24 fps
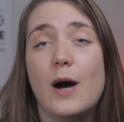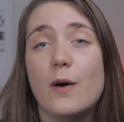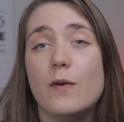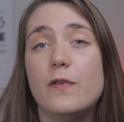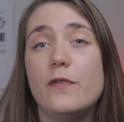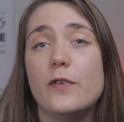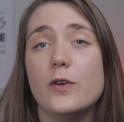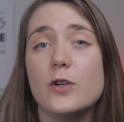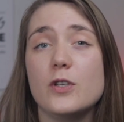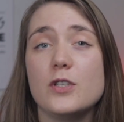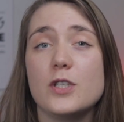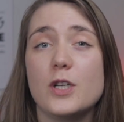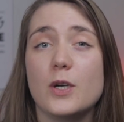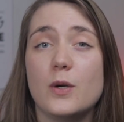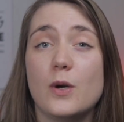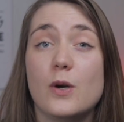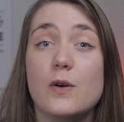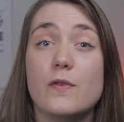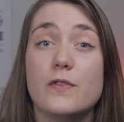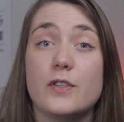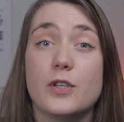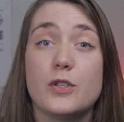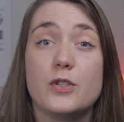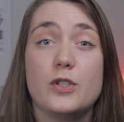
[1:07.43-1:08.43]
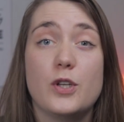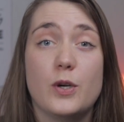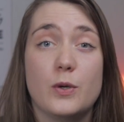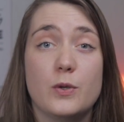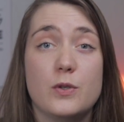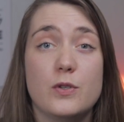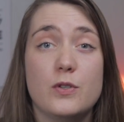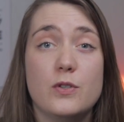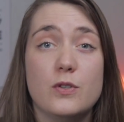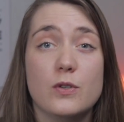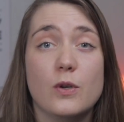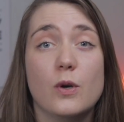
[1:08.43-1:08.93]
I'll first go over the
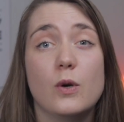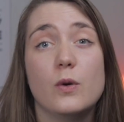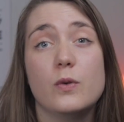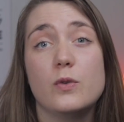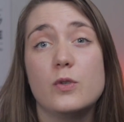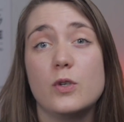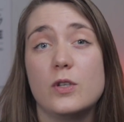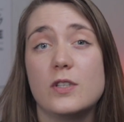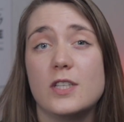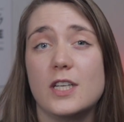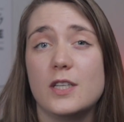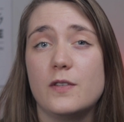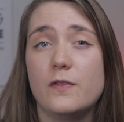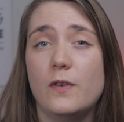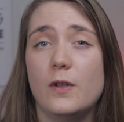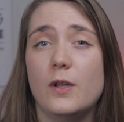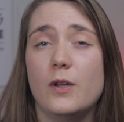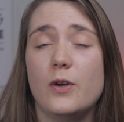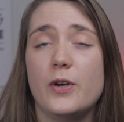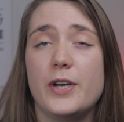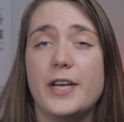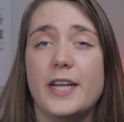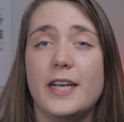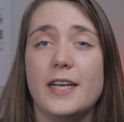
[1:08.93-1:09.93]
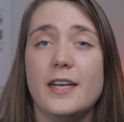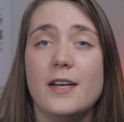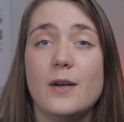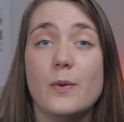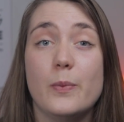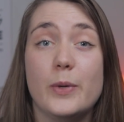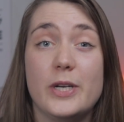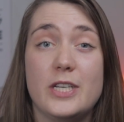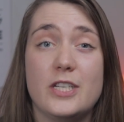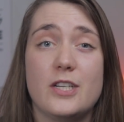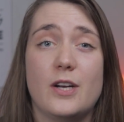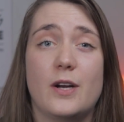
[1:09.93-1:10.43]
don'ts of successful learning,
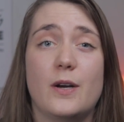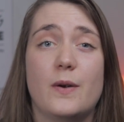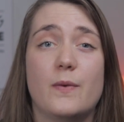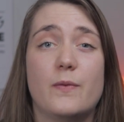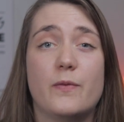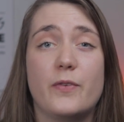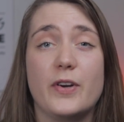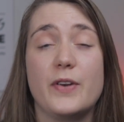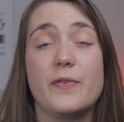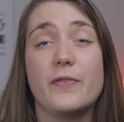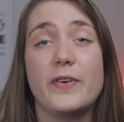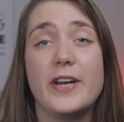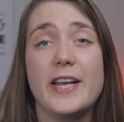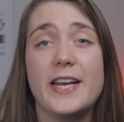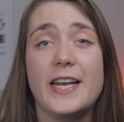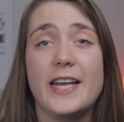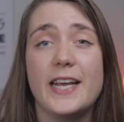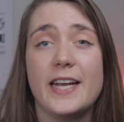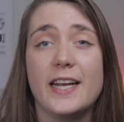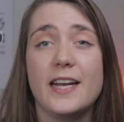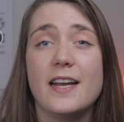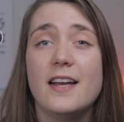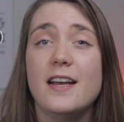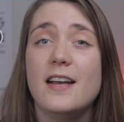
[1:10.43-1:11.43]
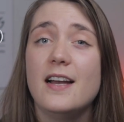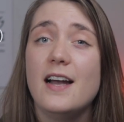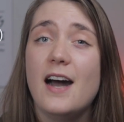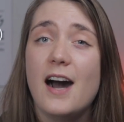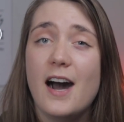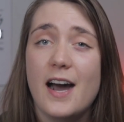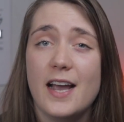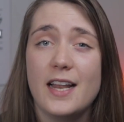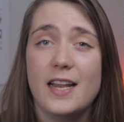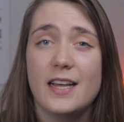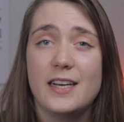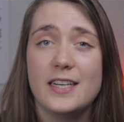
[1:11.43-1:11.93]
which are rereading,
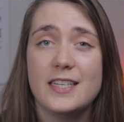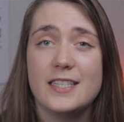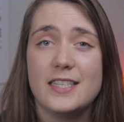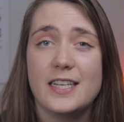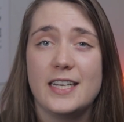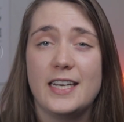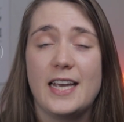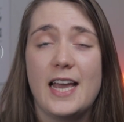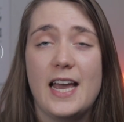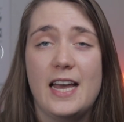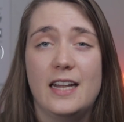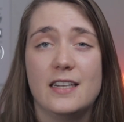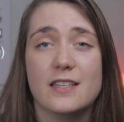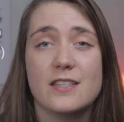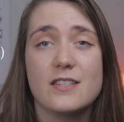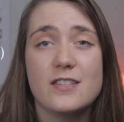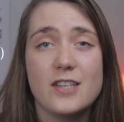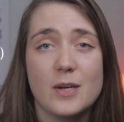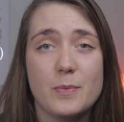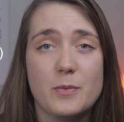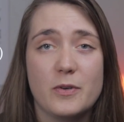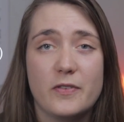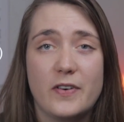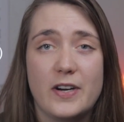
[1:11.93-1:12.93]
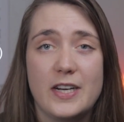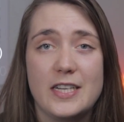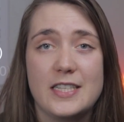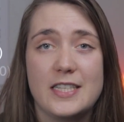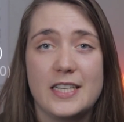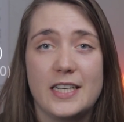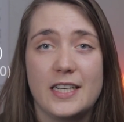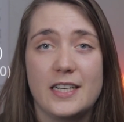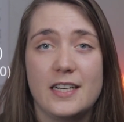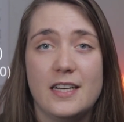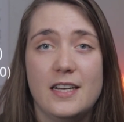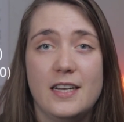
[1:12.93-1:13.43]
highlighting, and summarizing.